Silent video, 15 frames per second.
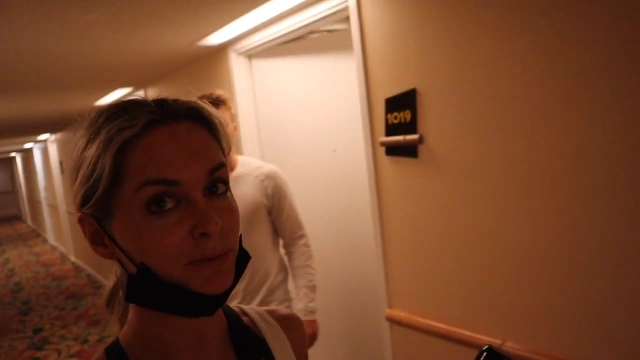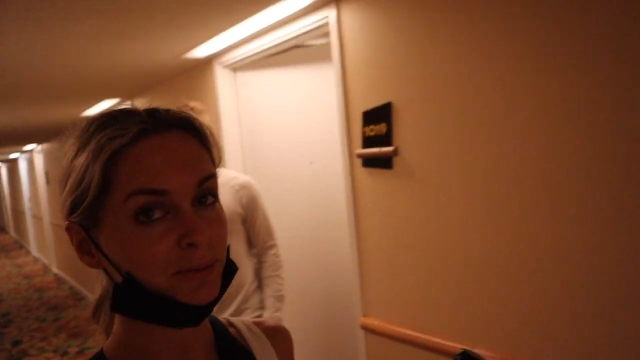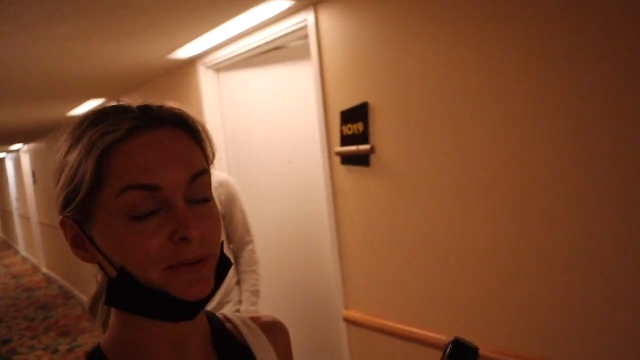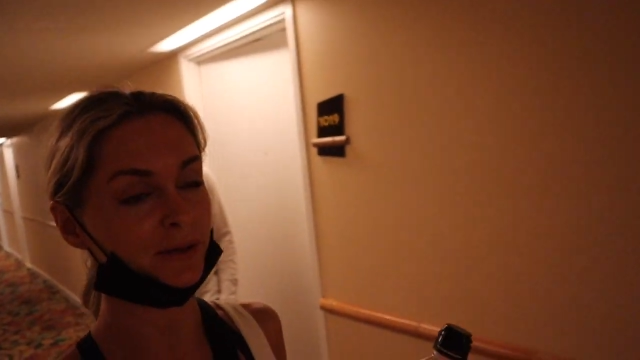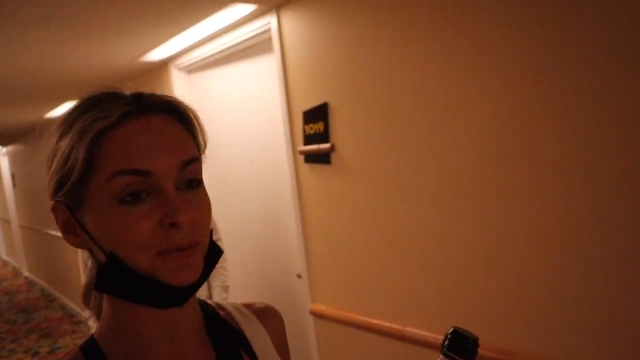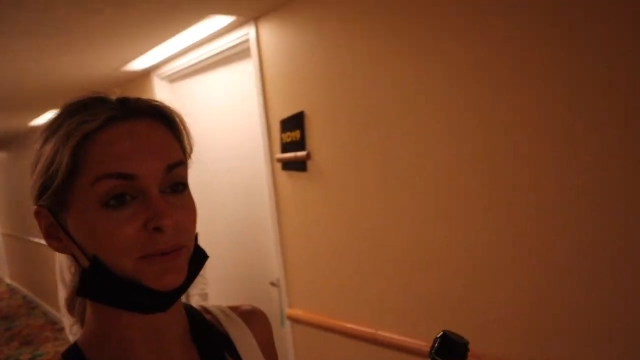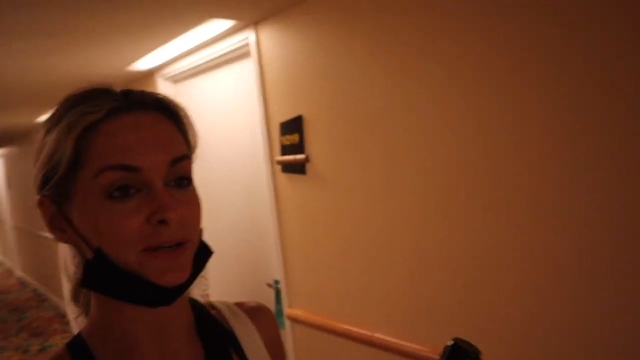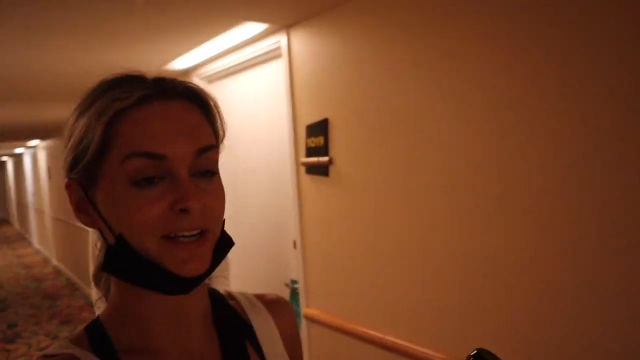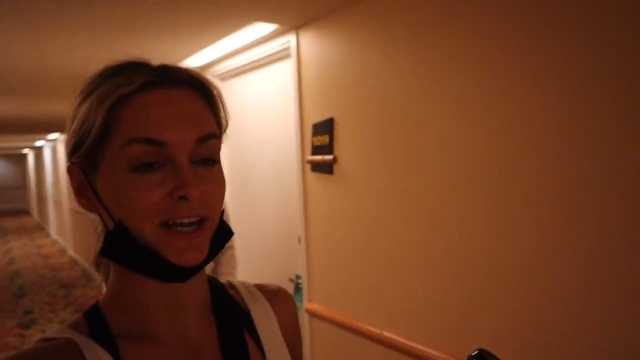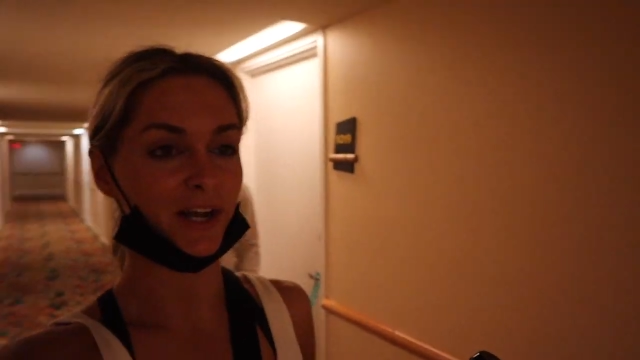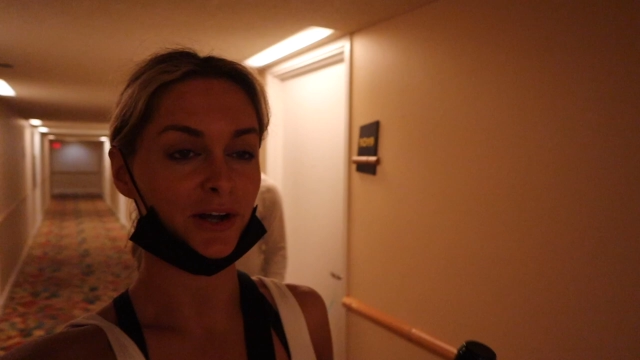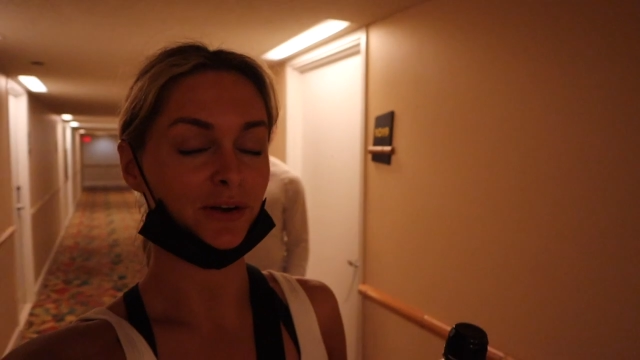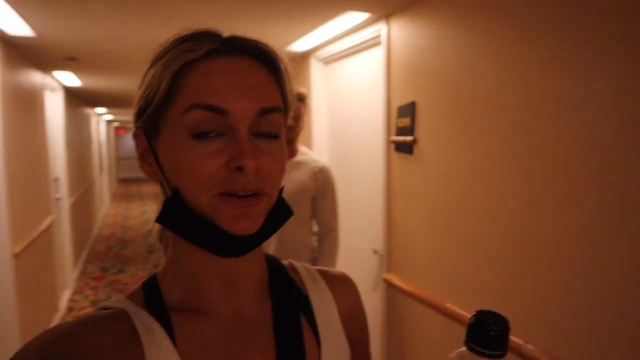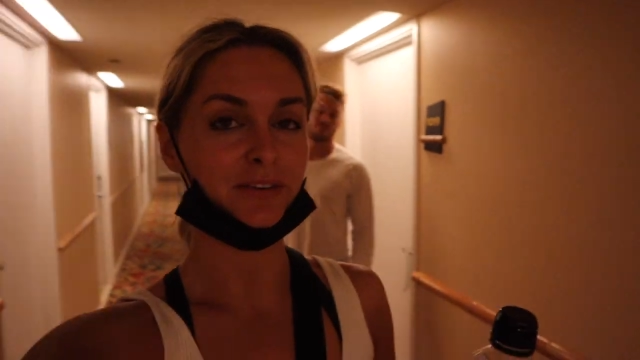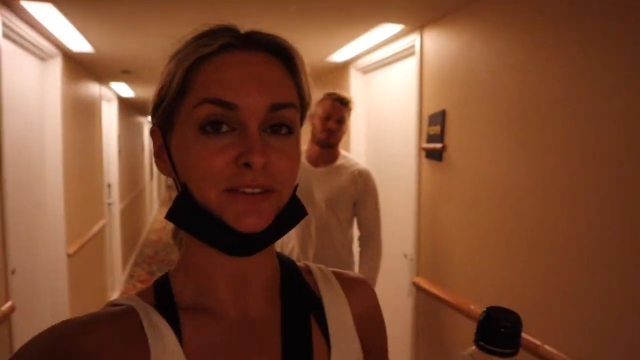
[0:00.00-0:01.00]
people that work
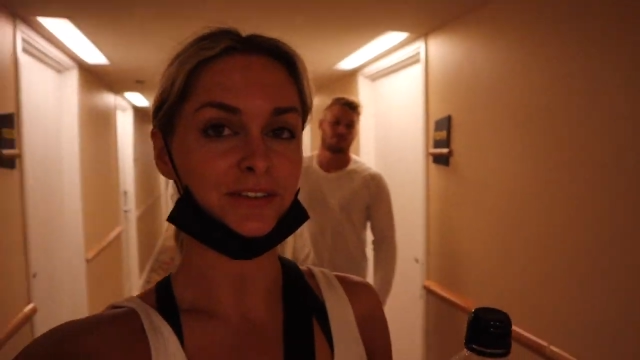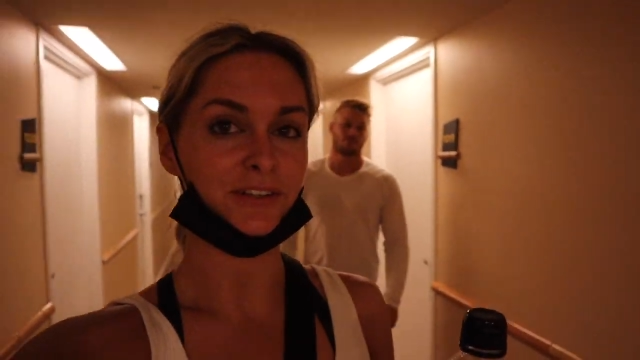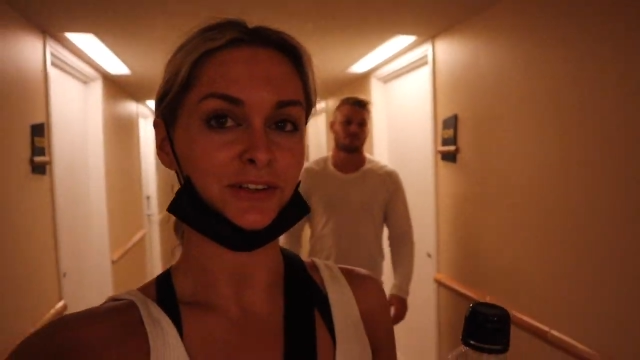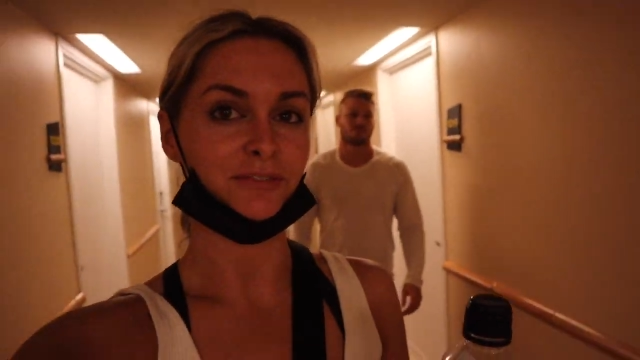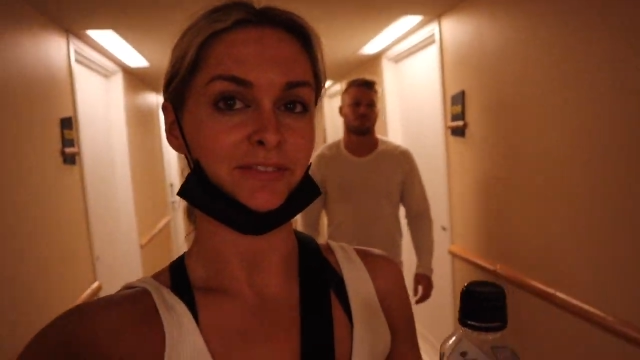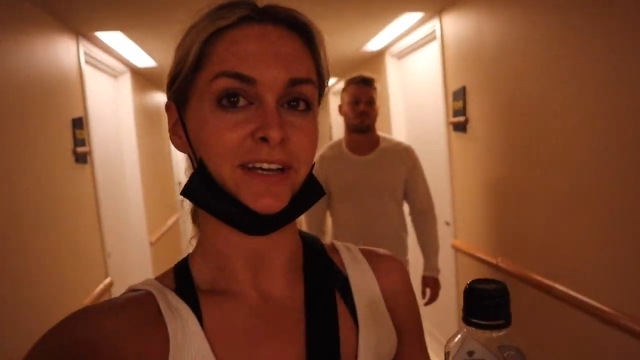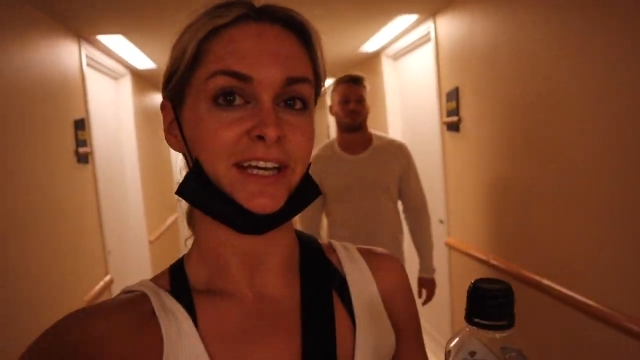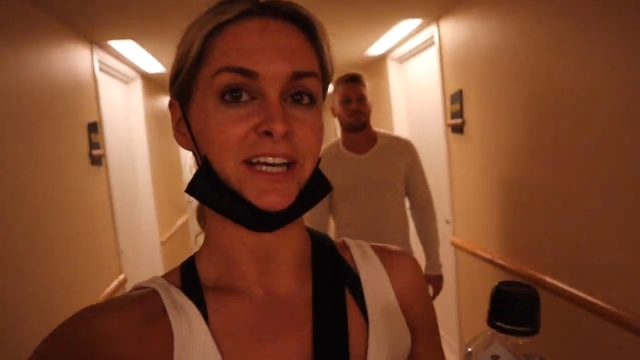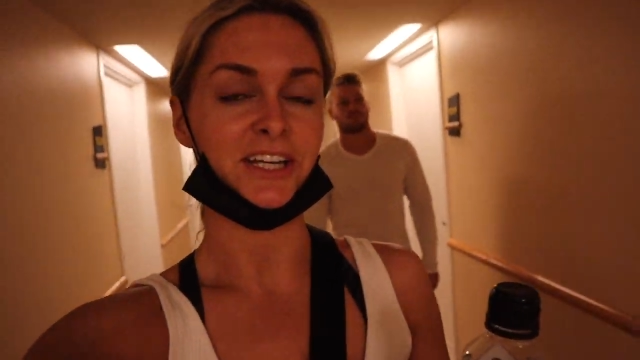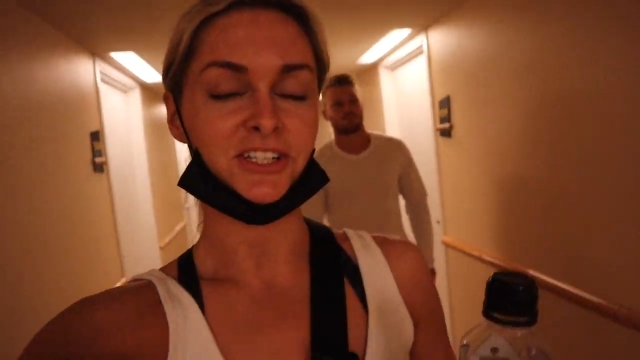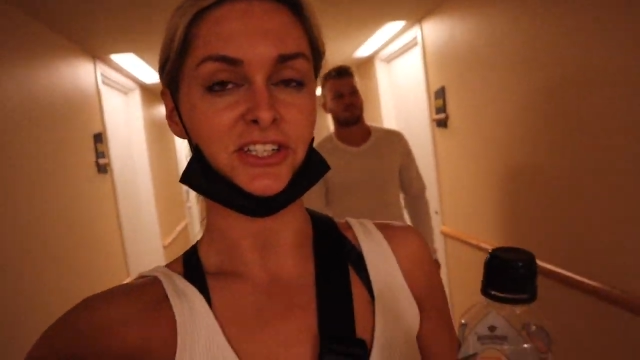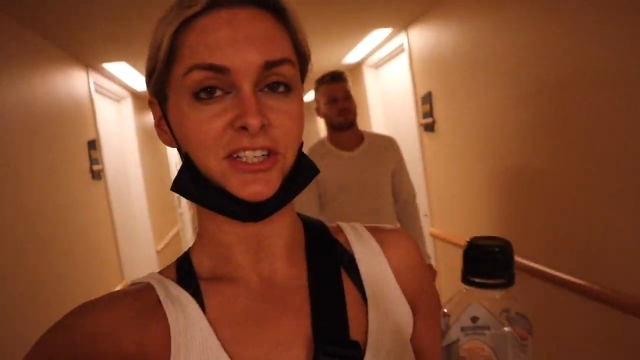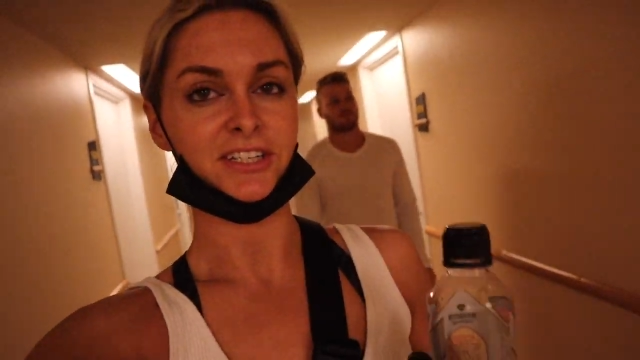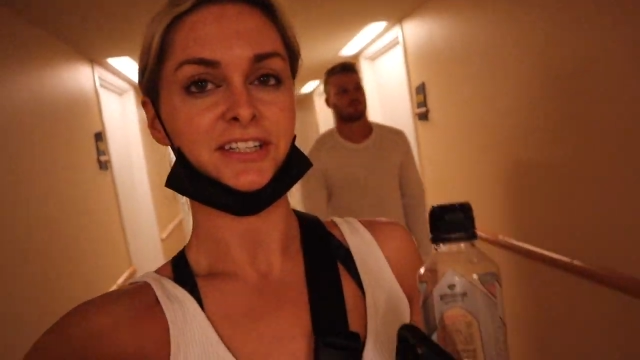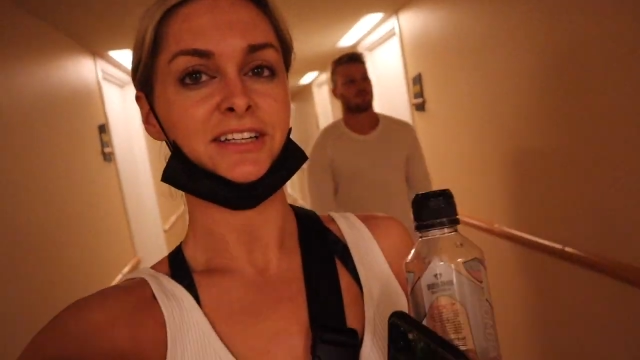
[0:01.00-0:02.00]
out on
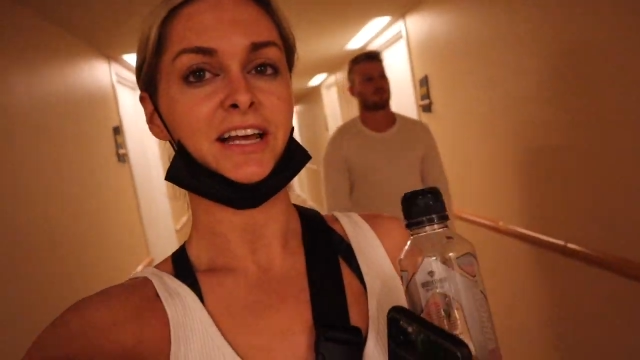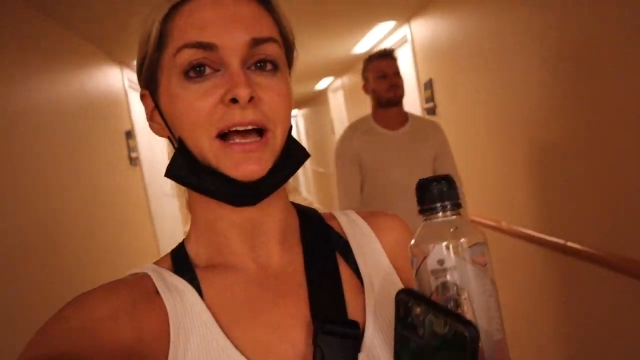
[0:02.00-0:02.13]
vacation.